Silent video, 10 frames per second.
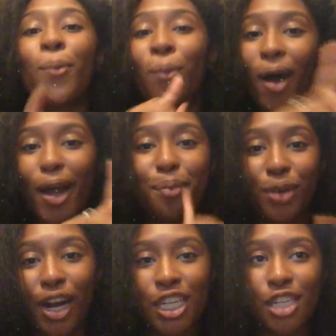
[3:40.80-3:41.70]
1
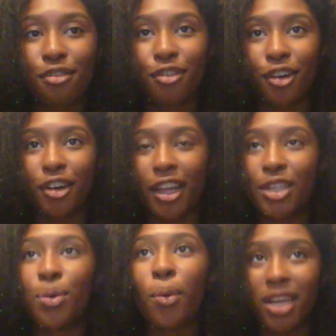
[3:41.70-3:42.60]
brush for like
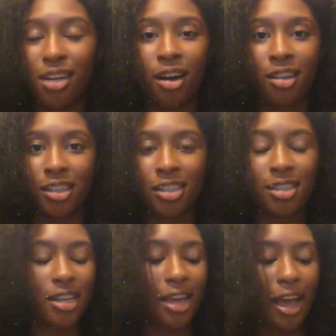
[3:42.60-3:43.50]

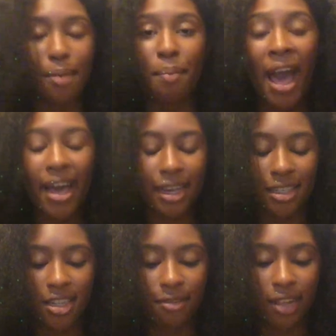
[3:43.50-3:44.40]
$20 at MAC and
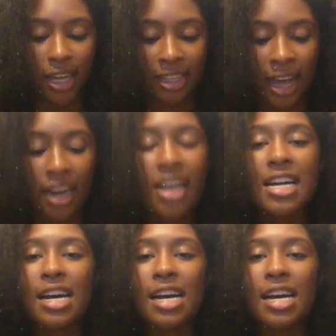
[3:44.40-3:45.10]
stuff like that.